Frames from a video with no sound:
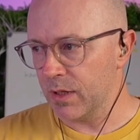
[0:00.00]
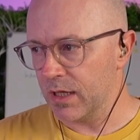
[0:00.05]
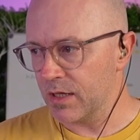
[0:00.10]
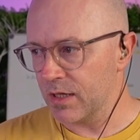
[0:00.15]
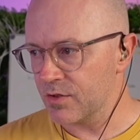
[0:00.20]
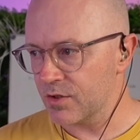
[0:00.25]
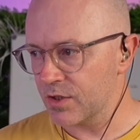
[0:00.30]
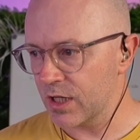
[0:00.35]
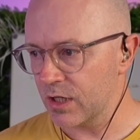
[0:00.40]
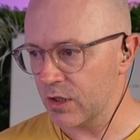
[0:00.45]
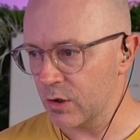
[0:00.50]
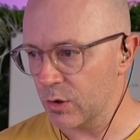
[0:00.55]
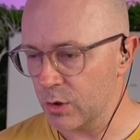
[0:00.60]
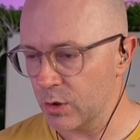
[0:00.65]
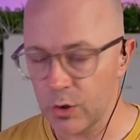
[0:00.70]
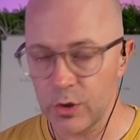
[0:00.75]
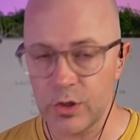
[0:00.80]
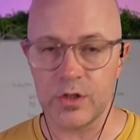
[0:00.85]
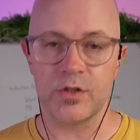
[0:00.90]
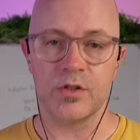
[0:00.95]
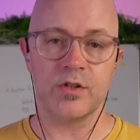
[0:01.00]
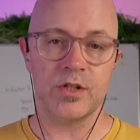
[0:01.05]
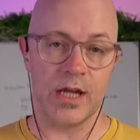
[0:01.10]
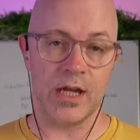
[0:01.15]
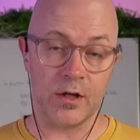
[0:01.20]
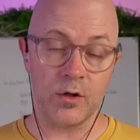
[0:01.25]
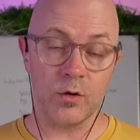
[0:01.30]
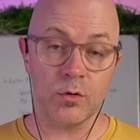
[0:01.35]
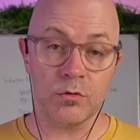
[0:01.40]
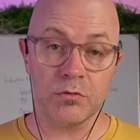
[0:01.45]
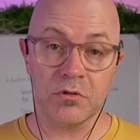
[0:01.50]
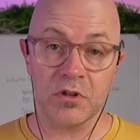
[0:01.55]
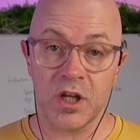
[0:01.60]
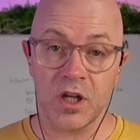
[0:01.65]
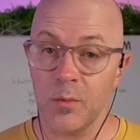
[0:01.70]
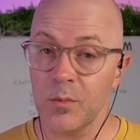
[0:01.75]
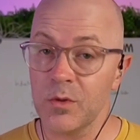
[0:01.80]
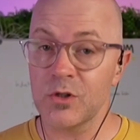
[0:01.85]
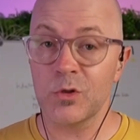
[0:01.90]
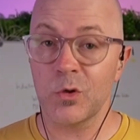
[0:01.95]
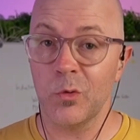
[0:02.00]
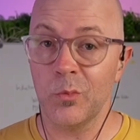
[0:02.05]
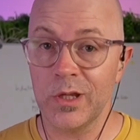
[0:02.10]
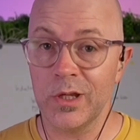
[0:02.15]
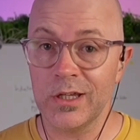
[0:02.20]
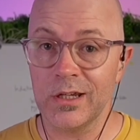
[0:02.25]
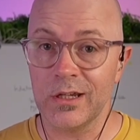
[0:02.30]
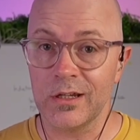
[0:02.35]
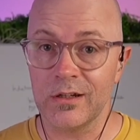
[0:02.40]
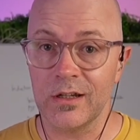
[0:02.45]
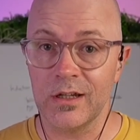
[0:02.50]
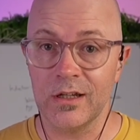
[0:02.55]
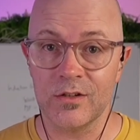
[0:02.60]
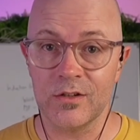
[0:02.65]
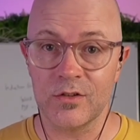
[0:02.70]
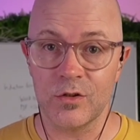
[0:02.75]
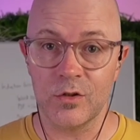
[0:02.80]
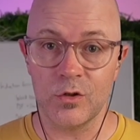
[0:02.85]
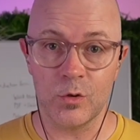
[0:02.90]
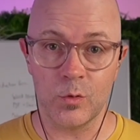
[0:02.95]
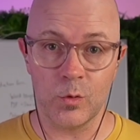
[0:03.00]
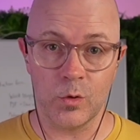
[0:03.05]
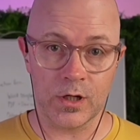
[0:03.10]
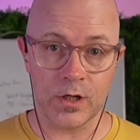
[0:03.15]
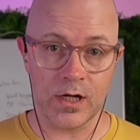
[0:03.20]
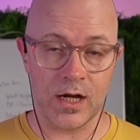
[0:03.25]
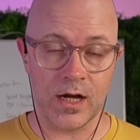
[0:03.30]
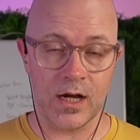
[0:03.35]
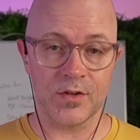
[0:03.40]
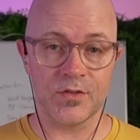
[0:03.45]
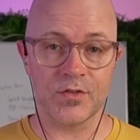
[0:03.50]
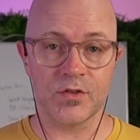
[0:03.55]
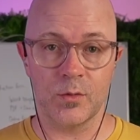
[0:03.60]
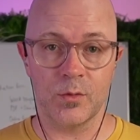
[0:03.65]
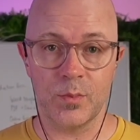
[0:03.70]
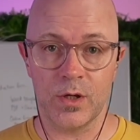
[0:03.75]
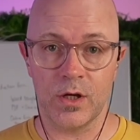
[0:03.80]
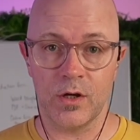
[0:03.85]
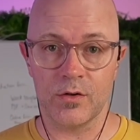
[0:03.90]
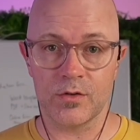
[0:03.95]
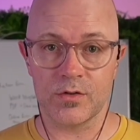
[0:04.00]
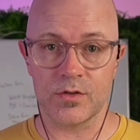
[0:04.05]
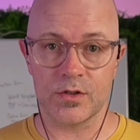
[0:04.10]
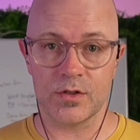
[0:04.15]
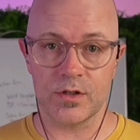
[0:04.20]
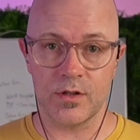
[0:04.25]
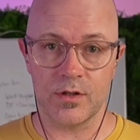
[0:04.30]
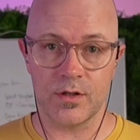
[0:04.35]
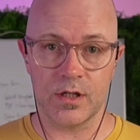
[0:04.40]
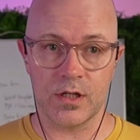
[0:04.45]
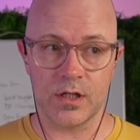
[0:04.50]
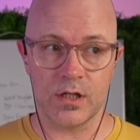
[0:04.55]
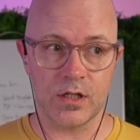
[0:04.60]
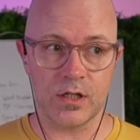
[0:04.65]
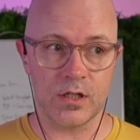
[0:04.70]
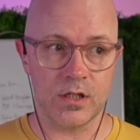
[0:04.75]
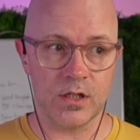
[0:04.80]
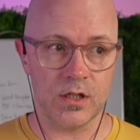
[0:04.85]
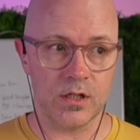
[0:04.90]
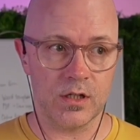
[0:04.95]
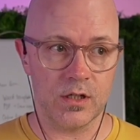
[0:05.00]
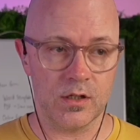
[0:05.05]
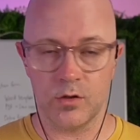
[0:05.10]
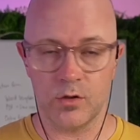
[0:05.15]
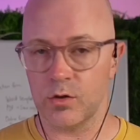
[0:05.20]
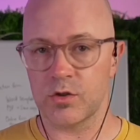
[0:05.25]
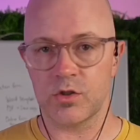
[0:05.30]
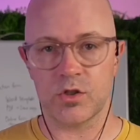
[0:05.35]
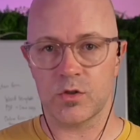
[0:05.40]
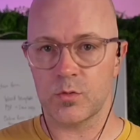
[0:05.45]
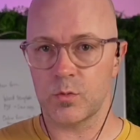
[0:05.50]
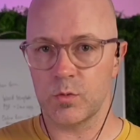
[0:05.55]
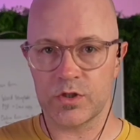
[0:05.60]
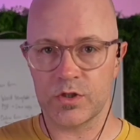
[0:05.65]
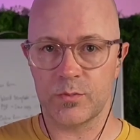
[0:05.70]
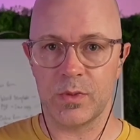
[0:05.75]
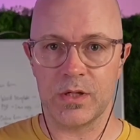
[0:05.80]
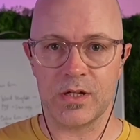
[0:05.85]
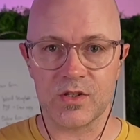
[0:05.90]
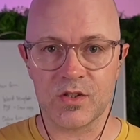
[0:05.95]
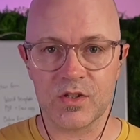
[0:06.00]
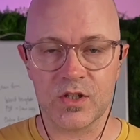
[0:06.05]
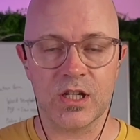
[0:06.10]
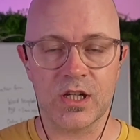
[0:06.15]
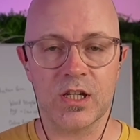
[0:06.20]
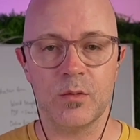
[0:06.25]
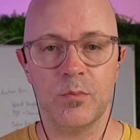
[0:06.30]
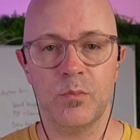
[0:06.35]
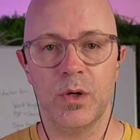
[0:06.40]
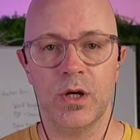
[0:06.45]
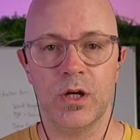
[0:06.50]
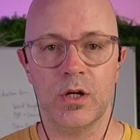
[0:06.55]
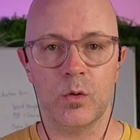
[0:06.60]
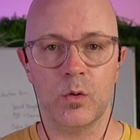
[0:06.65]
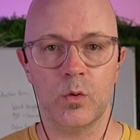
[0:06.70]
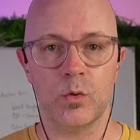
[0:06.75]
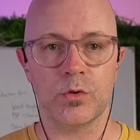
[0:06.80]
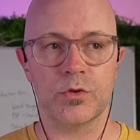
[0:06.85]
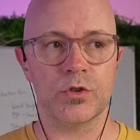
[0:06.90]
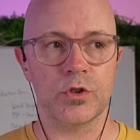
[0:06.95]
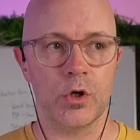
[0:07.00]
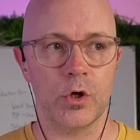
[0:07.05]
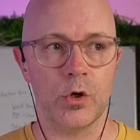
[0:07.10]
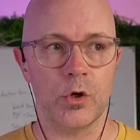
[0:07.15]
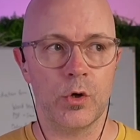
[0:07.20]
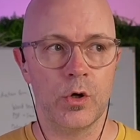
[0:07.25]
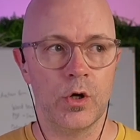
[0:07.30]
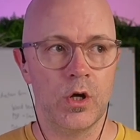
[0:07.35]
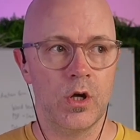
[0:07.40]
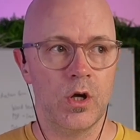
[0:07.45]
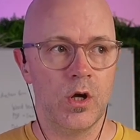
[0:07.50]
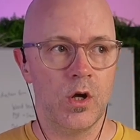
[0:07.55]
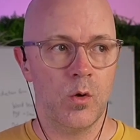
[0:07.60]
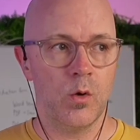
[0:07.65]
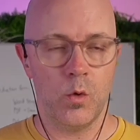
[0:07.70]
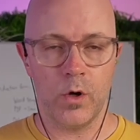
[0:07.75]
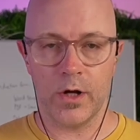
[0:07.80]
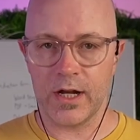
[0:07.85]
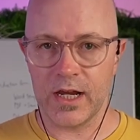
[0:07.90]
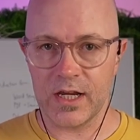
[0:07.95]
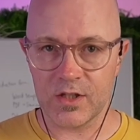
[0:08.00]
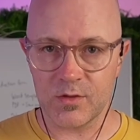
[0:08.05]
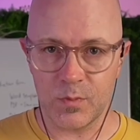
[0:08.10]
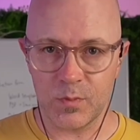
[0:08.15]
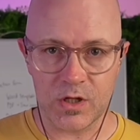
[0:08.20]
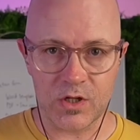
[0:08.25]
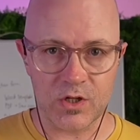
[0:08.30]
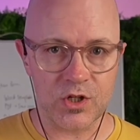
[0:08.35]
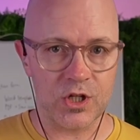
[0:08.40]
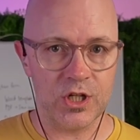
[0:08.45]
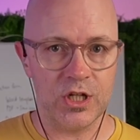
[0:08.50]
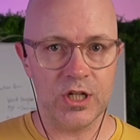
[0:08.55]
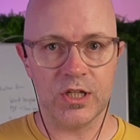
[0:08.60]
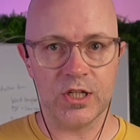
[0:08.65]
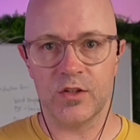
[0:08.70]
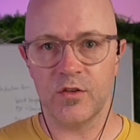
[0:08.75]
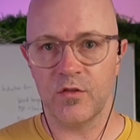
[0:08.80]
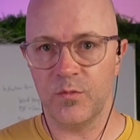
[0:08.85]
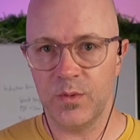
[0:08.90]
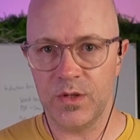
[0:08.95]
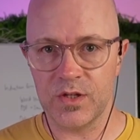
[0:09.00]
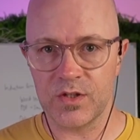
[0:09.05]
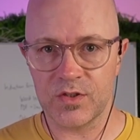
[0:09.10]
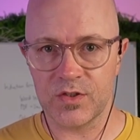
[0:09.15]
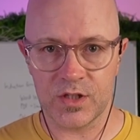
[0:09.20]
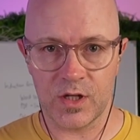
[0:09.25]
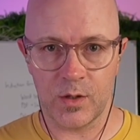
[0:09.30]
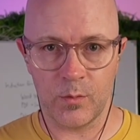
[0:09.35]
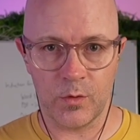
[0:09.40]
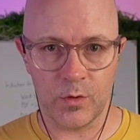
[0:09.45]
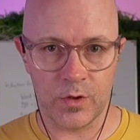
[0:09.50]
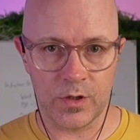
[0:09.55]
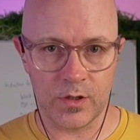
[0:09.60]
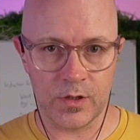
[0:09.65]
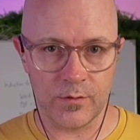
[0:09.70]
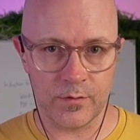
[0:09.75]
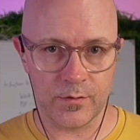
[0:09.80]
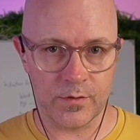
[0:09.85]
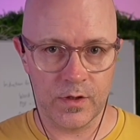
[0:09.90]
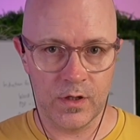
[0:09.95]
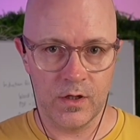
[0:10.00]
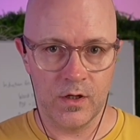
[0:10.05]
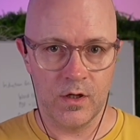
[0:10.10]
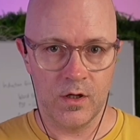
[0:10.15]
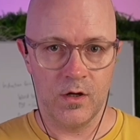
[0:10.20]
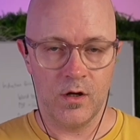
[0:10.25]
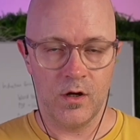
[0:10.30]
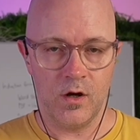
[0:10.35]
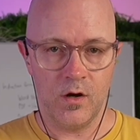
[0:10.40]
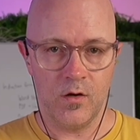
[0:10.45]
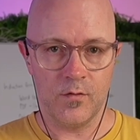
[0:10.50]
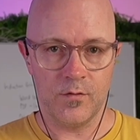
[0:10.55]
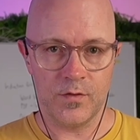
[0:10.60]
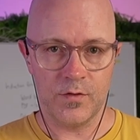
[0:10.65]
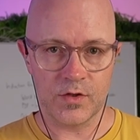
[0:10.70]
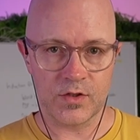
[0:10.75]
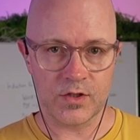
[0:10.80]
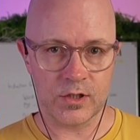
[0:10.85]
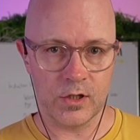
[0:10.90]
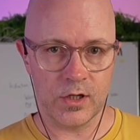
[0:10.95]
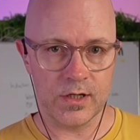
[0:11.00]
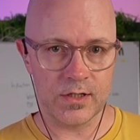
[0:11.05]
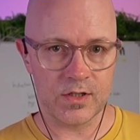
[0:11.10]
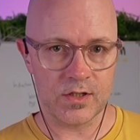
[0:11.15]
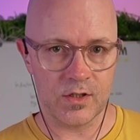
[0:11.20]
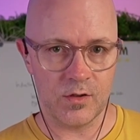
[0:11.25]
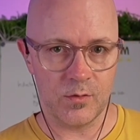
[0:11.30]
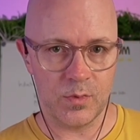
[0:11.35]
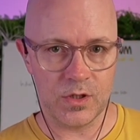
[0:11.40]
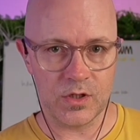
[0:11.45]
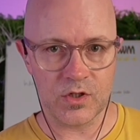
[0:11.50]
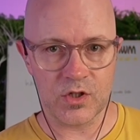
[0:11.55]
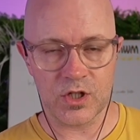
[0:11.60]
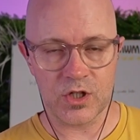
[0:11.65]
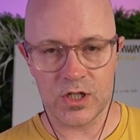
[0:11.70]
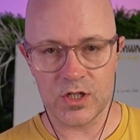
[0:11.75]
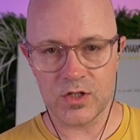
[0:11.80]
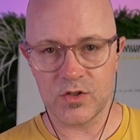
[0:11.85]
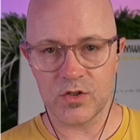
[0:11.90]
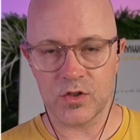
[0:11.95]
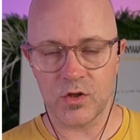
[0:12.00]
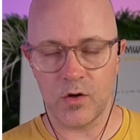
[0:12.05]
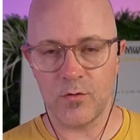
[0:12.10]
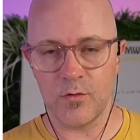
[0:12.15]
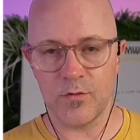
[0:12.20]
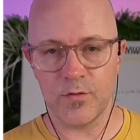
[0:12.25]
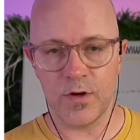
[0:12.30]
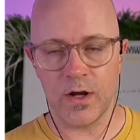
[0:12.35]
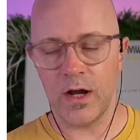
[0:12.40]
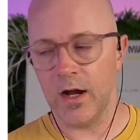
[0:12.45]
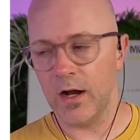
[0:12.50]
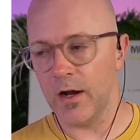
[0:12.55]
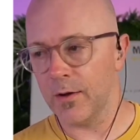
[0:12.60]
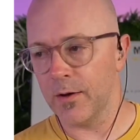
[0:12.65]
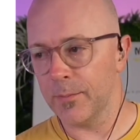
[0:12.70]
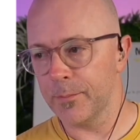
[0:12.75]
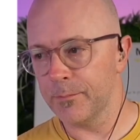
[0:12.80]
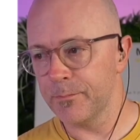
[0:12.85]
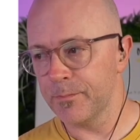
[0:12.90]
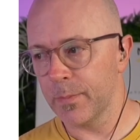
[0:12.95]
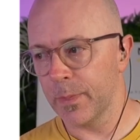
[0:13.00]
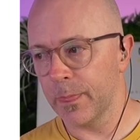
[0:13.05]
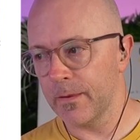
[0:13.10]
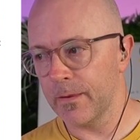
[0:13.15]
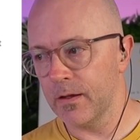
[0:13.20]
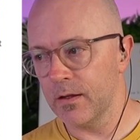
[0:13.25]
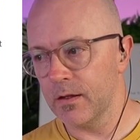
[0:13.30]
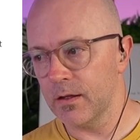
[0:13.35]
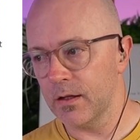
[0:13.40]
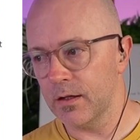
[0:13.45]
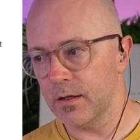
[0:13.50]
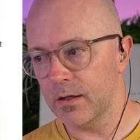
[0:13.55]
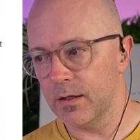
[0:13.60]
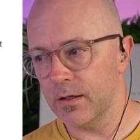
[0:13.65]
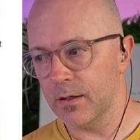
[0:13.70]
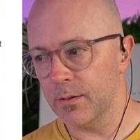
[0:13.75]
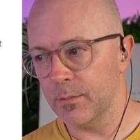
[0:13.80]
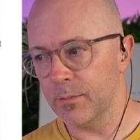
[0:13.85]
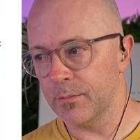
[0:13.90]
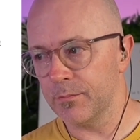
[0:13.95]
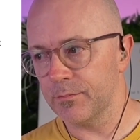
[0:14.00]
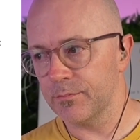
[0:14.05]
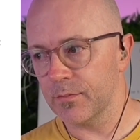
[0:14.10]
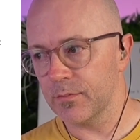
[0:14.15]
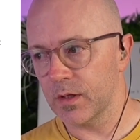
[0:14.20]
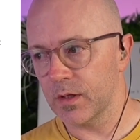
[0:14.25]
means that you could, Daniel, come into a meeting and you want to ask about the not just what's been said, but also what has been shared. Give me a summary of the slides that have been shared so far. I